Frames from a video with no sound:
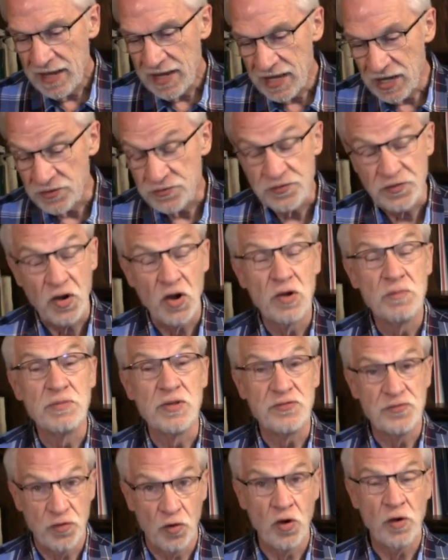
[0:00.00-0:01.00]
it affirmed
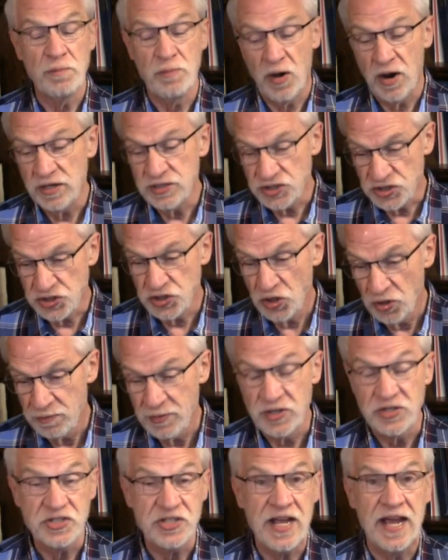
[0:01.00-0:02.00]
the four-part
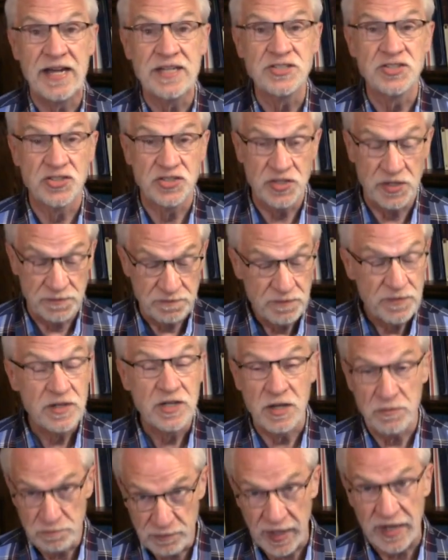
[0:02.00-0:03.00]
Sherbert test, the
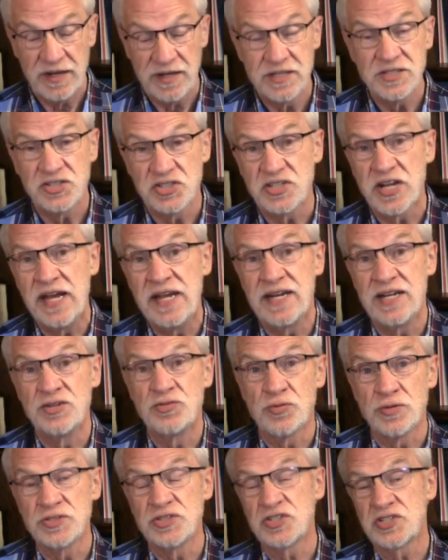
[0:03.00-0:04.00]
compelling state
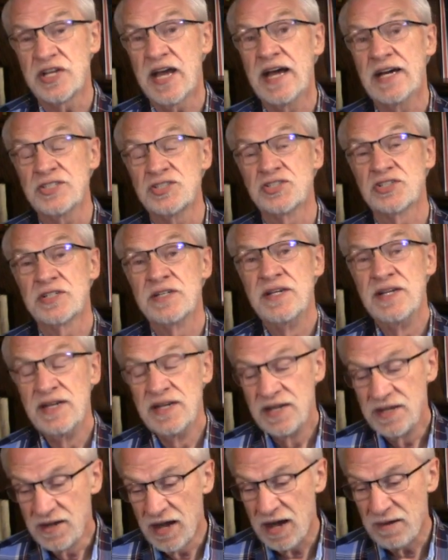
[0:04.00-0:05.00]
interest test,
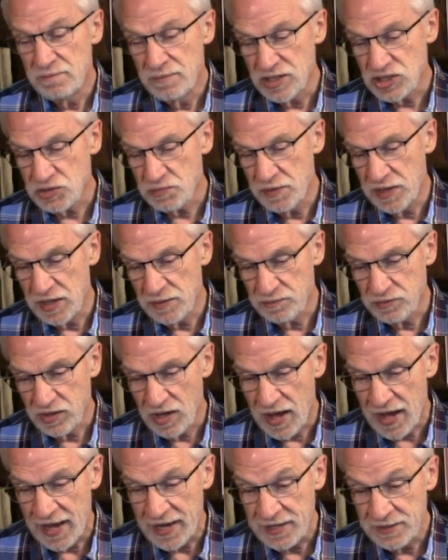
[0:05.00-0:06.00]
must be
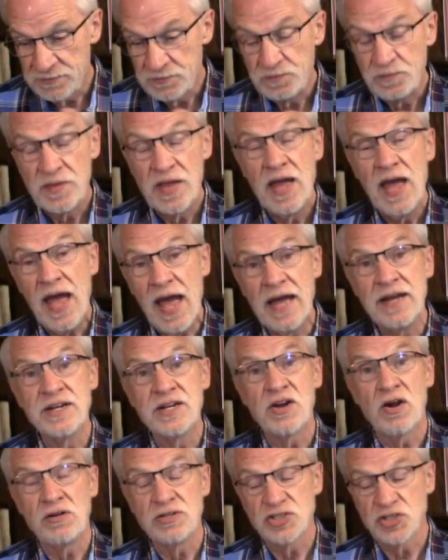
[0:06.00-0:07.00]
applied, and
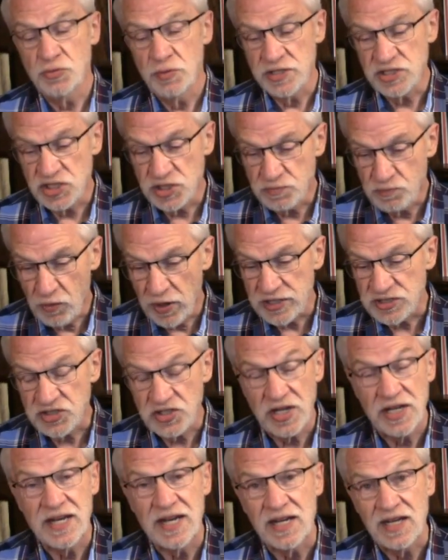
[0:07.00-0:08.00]
it also
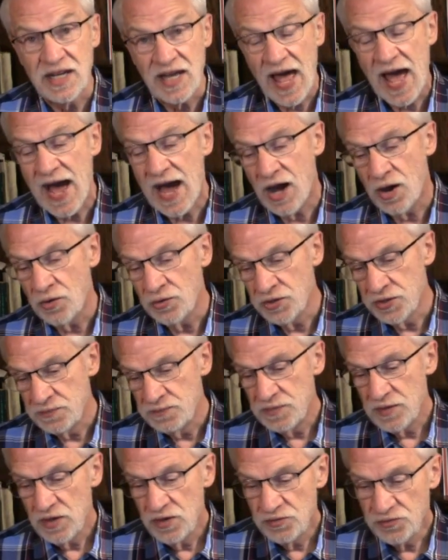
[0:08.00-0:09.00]
expressly allowed
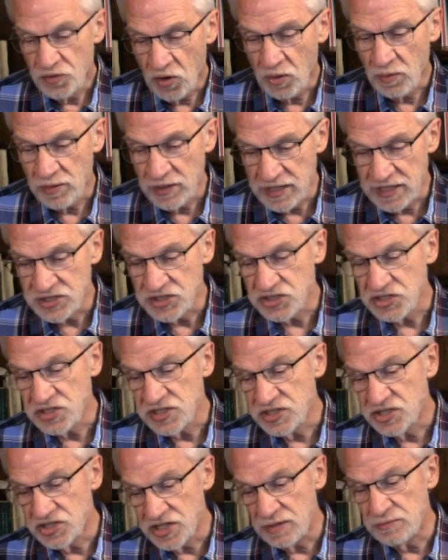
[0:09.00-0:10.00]
for religious
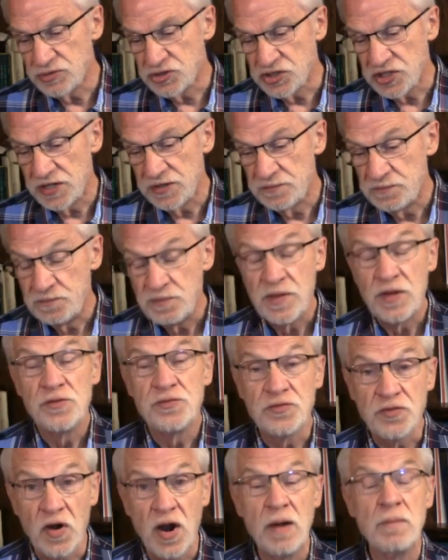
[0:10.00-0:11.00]
exemption
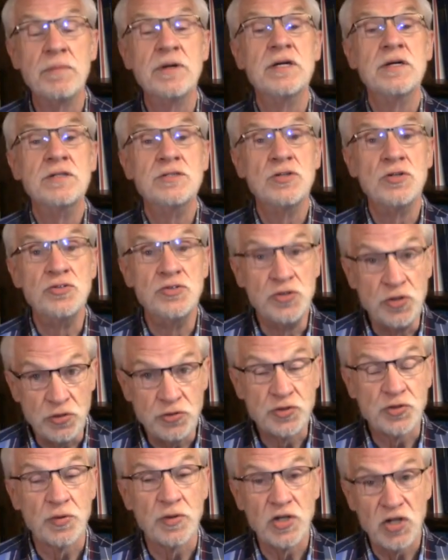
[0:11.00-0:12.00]
from
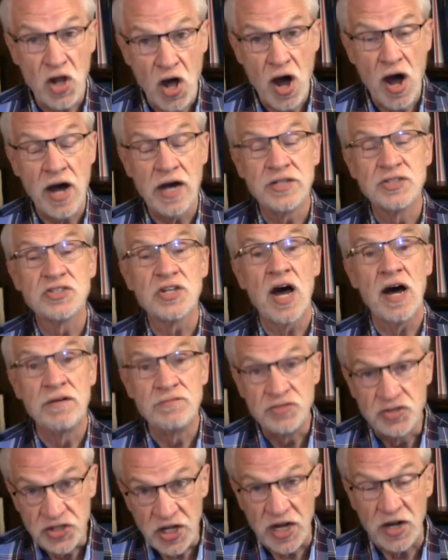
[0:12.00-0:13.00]
neutral laws
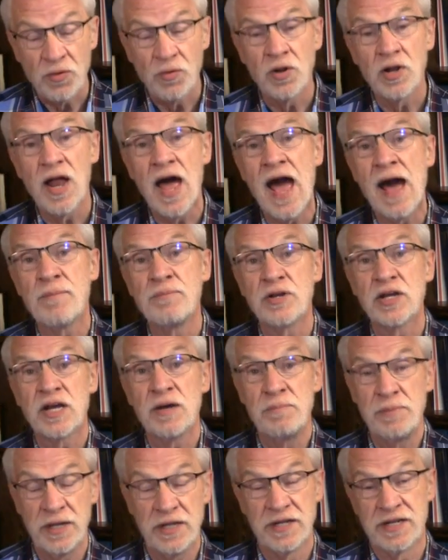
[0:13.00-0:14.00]
of general
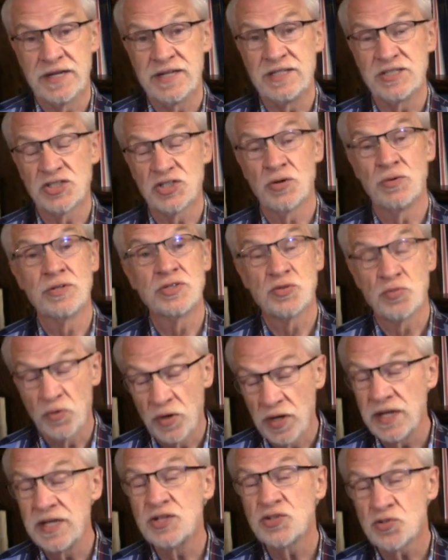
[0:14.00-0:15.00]
applicability. So it's
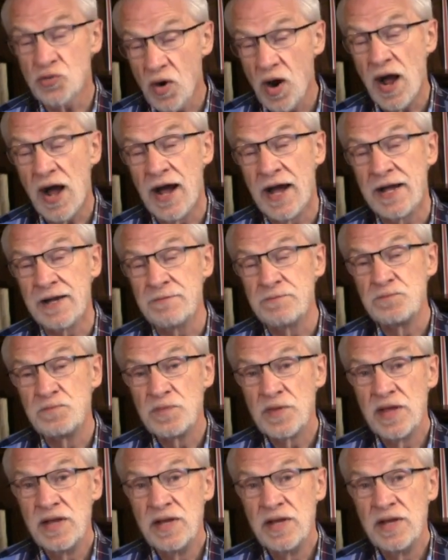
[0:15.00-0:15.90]
really trying